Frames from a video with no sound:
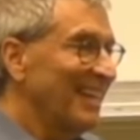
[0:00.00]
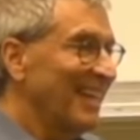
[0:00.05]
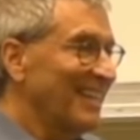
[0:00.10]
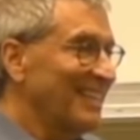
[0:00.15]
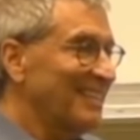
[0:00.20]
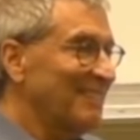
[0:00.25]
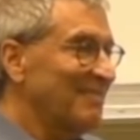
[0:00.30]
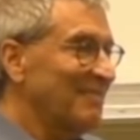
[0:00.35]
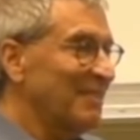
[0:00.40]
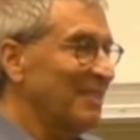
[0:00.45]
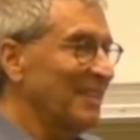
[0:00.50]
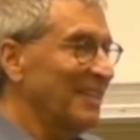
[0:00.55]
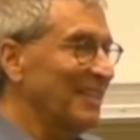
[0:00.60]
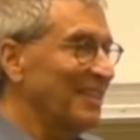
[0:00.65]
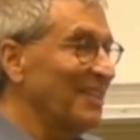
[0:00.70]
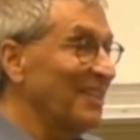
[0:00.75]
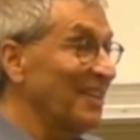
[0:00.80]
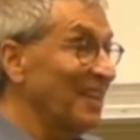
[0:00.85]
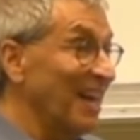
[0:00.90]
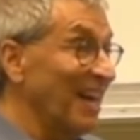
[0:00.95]
That's really
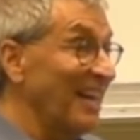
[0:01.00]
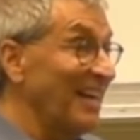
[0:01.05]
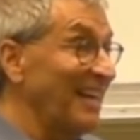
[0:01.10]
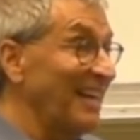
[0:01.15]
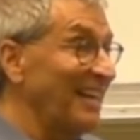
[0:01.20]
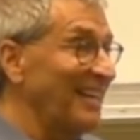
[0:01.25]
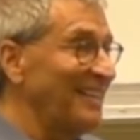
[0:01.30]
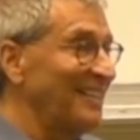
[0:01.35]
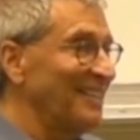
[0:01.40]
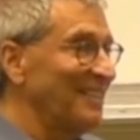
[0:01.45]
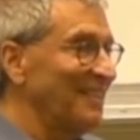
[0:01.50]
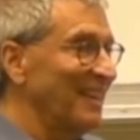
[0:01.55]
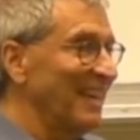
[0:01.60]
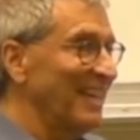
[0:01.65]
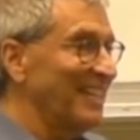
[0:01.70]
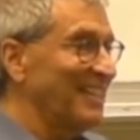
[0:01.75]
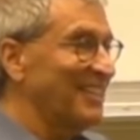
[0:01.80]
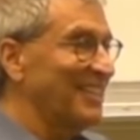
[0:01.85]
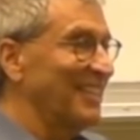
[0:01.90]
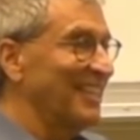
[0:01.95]
good. I need
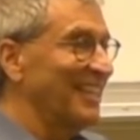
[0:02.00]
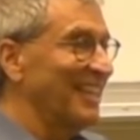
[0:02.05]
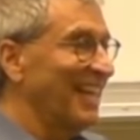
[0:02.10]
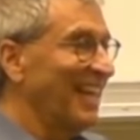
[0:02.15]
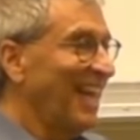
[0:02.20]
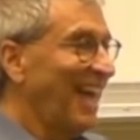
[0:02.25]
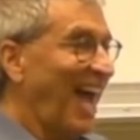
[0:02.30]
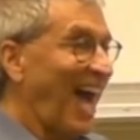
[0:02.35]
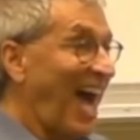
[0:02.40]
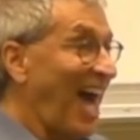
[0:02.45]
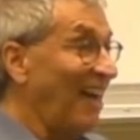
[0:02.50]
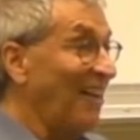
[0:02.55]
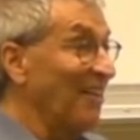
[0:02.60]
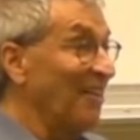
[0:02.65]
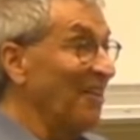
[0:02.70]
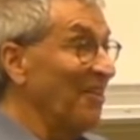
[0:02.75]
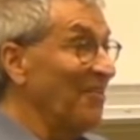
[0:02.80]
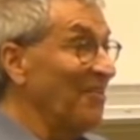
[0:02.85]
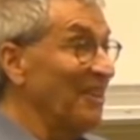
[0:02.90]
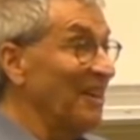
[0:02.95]
direction. I
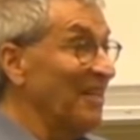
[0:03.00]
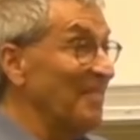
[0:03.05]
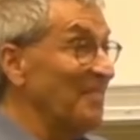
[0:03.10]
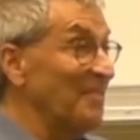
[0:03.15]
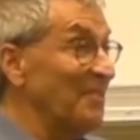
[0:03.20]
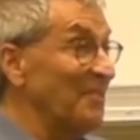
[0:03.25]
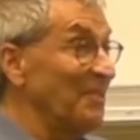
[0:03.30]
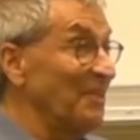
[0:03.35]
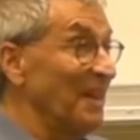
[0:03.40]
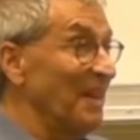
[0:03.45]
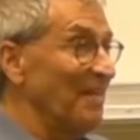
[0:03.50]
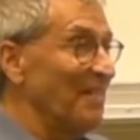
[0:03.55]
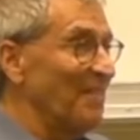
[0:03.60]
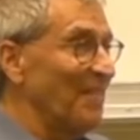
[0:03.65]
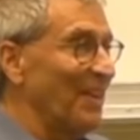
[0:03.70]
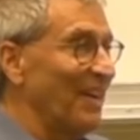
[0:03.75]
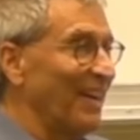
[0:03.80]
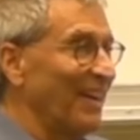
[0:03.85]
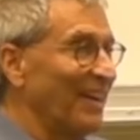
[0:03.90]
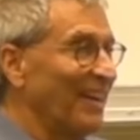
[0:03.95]
don't know what I'm doing up
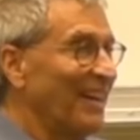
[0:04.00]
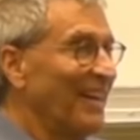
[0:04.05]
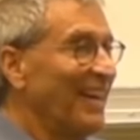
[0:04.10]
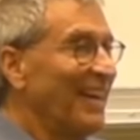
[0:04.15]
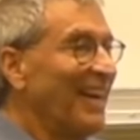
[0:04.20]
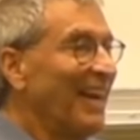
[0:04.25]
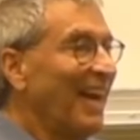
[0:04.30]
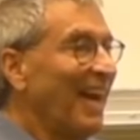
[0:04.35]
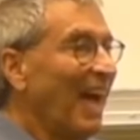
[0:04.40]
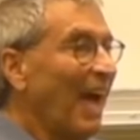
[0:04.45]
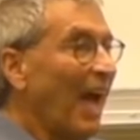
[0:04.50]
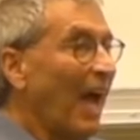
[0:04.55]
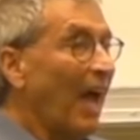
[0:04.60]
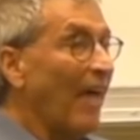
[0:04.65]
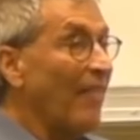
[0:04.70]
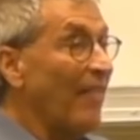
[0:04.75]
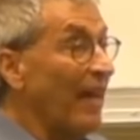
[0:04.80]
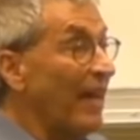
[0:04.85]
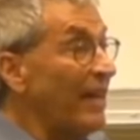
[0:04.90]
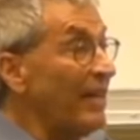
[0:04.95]
there.
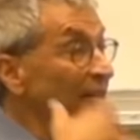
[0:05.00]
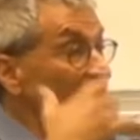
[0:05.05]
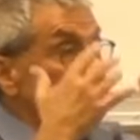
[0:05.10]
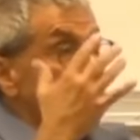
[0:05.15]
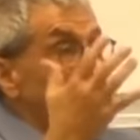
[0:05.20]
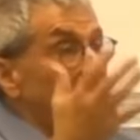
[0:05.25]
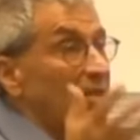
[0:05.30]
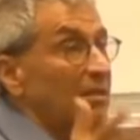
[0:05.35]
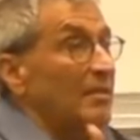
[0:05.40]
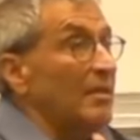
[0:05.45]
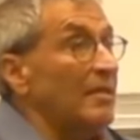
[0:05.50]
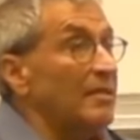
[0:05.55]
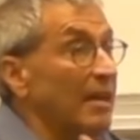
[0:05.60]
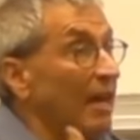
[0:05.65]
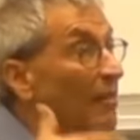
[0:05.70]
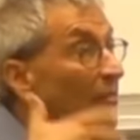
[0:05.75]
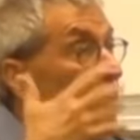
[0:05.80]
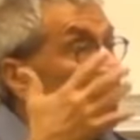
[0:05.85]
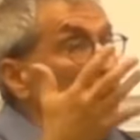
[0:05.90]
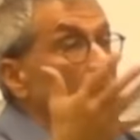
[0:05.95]
and then he started to
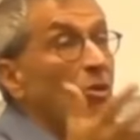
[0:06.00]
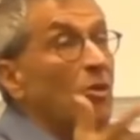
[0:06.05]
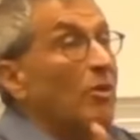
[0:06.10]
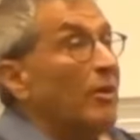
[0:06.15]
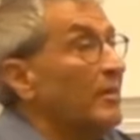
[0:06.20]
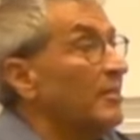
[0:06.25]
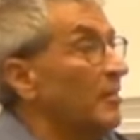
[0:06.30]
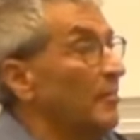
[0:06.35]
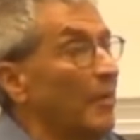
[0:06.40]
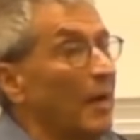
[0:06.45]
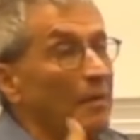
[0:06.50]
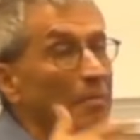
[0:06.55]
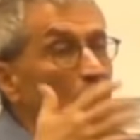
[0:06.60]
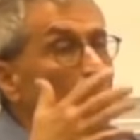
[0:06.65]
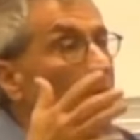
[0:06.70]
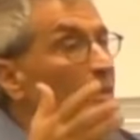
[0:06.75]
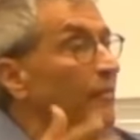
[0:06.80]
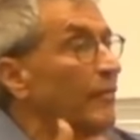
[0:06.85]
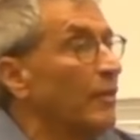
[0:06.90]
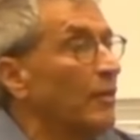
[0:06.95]
tell me stories about
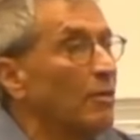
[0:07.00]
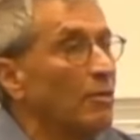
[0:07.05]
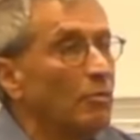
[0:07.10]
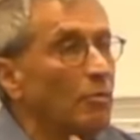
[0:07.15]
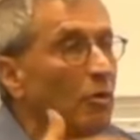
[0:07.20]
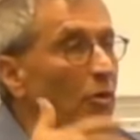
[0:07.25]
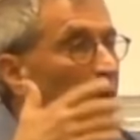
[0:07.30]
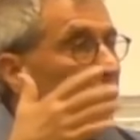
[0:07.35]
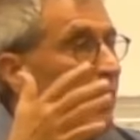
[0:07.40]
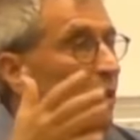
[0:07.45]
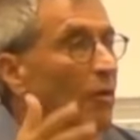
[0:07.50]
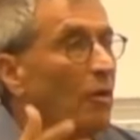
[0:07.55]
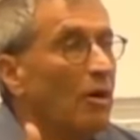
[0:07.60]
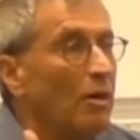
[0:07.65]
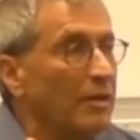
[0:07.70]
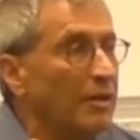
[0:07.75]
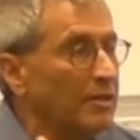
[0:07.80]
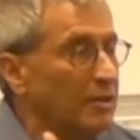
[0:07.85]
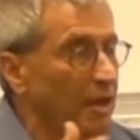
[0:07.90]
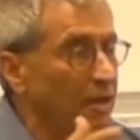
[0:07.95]
Mervyn LeRoy and
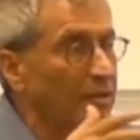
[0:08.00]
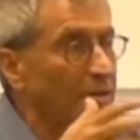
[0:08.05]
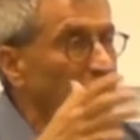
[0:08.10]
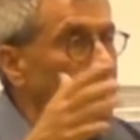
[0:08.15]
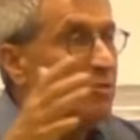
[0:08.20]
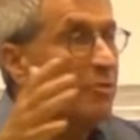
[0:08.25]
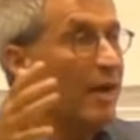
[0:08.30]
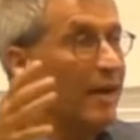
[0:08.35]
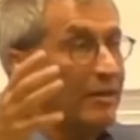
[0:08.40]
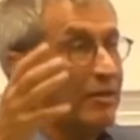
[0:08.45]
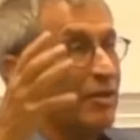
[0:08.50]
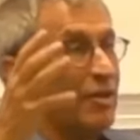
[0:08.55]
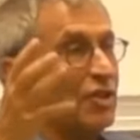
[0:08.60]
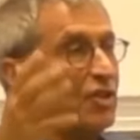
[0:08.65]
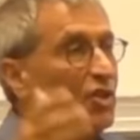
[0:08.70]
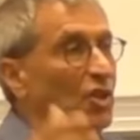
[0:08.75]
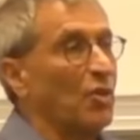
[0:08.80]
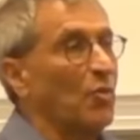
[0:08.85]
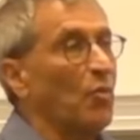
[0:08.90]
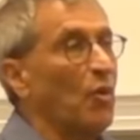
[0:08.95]
all these other
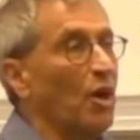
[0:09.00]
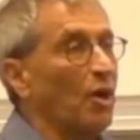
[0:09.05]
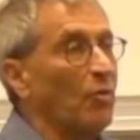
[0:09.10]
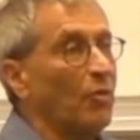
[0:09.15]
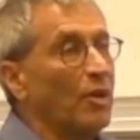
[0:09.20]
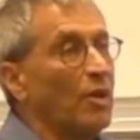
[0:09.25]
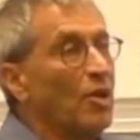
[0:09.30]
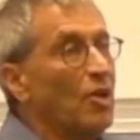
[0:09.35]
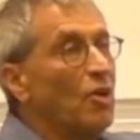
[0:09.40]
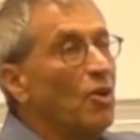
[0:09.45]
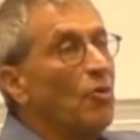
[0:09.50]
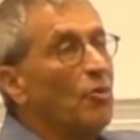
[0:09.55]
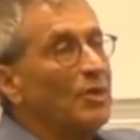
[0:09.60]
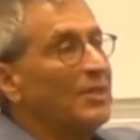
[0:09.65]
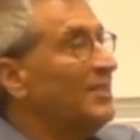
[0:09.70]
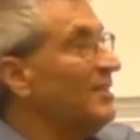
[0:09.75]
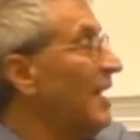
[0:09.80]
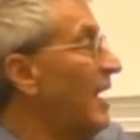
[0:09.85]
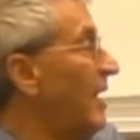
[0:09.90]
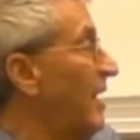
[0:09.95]
directors they work with who
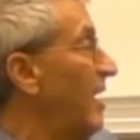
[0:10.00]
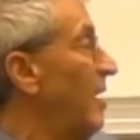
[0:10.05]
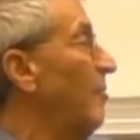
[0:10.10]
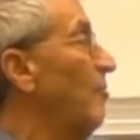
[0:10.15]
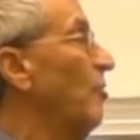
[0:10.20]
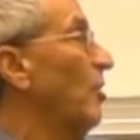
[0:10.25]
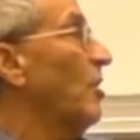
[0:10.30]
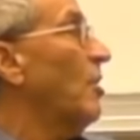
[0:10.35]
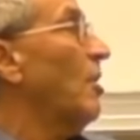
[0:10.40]
would say to him,